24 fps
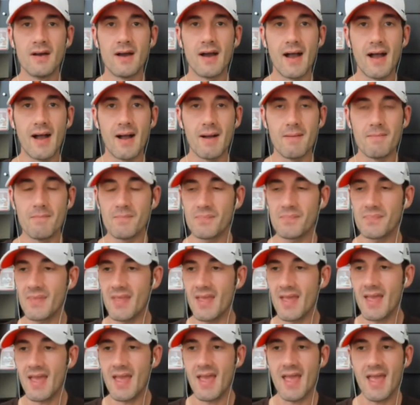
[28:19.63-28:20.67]

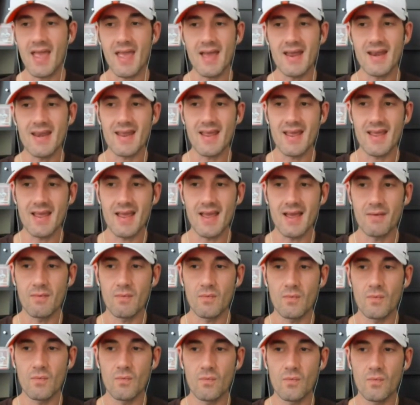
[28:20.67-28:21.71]
And
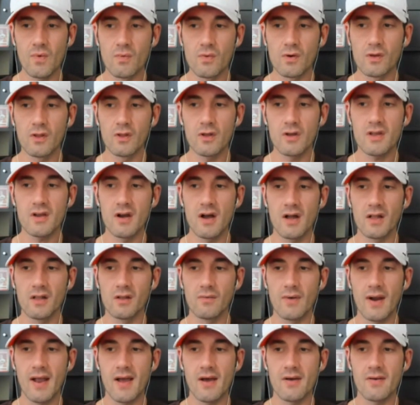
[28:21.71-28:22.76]
when we're looking all
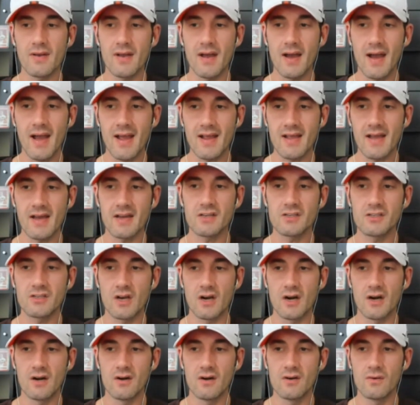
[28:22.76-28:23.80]
around, I got to
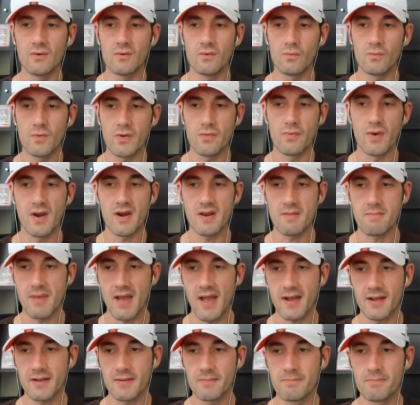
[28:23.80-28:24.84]
start with running back.